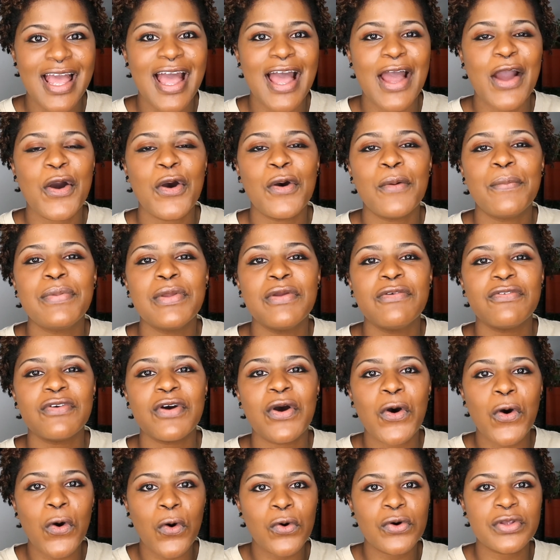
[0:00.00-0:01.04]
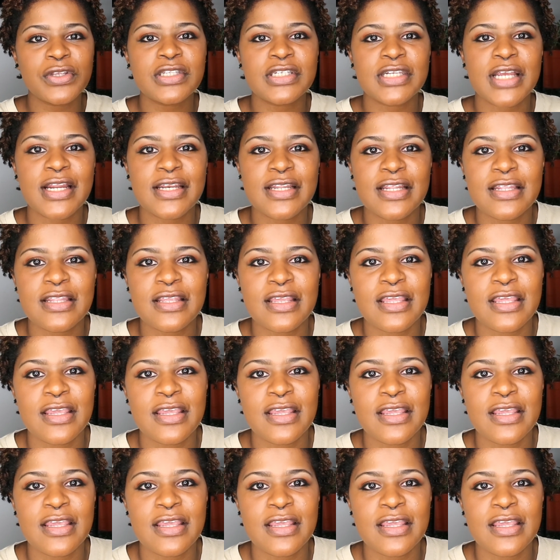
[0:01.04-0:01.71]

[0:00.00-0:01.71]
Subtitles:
I hope you've all started the